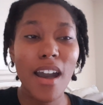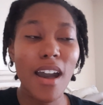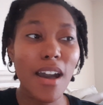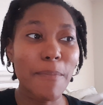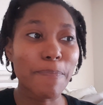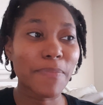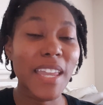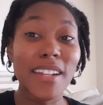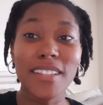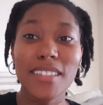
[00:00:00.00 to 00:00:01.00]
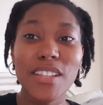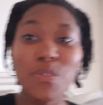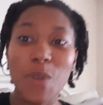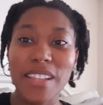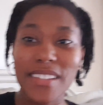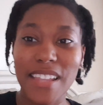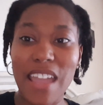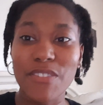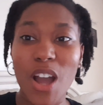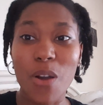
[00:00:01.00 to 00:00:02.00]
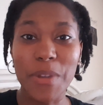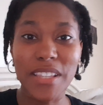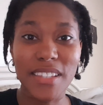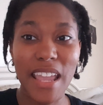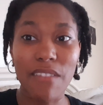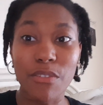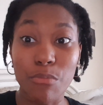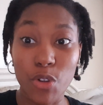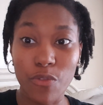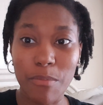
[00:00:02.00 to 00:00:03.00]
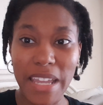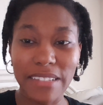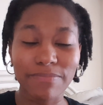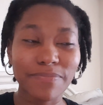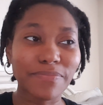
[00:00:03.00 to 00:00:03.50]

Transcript: And it's this once saved, always saved movement.